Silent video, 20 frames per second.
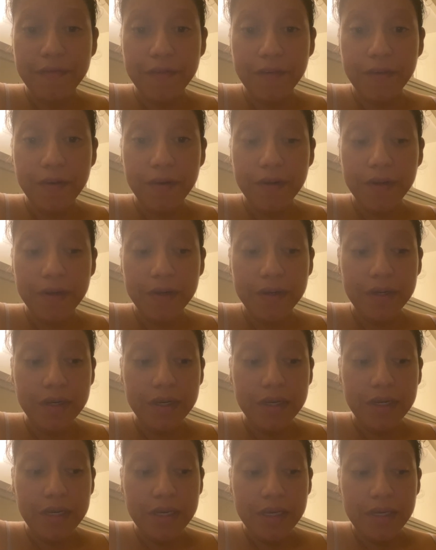for
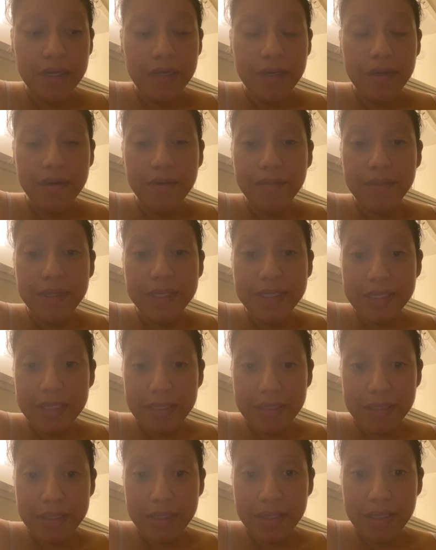my
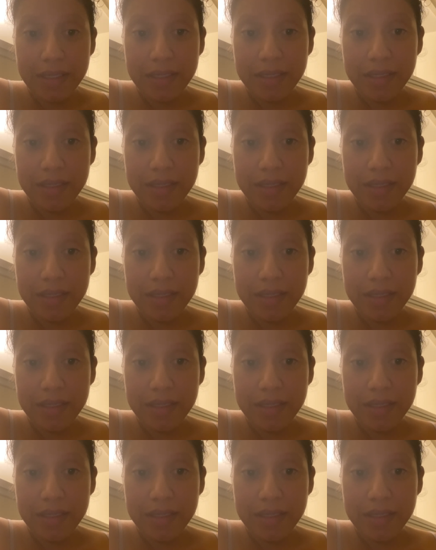son